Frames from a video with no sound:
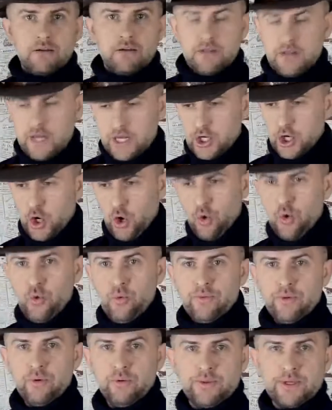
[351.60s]
You didn't
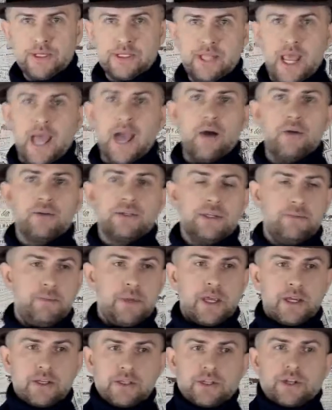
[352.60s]
know the sounds
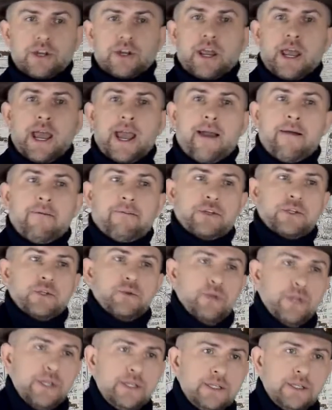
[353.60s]
because you didn't have
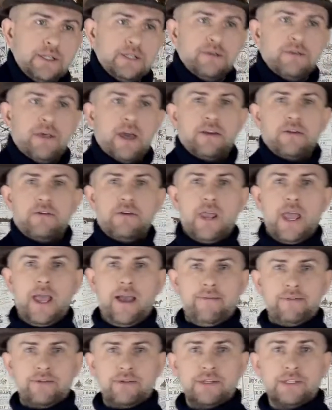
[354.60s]
to listen to that, you didn't
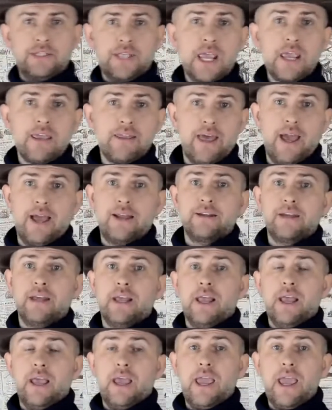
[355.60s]
have to say that.
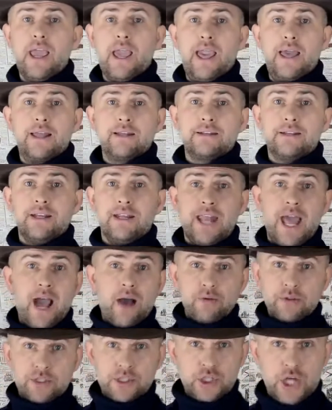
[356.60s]
And
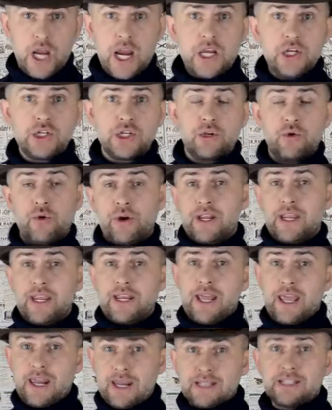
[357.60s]
now it's changing, or
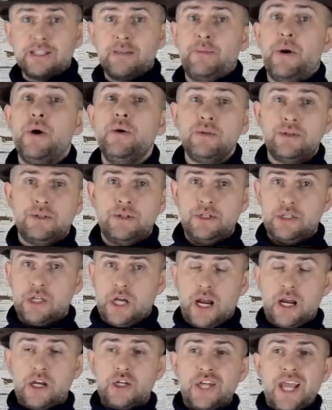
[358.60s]
it is supposed to
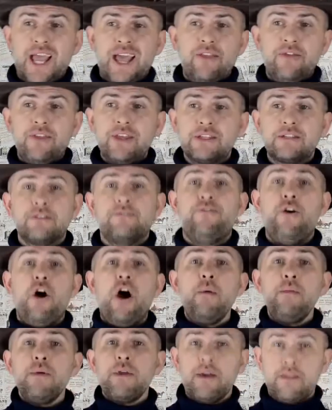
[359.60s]
change. And this
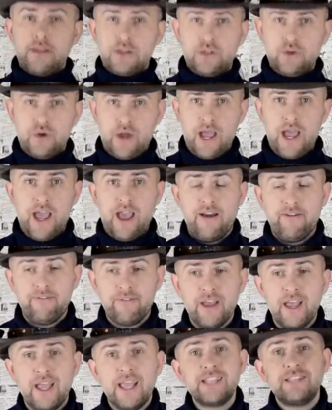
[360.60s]
phobia that you
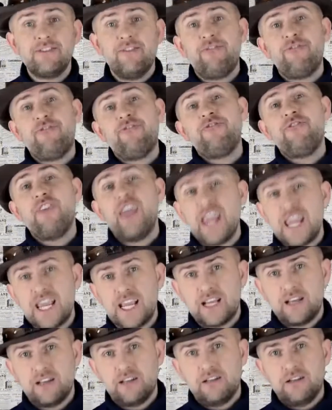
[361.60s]
have, it's a
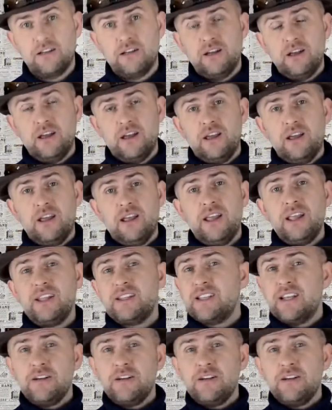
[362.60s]
fake. It's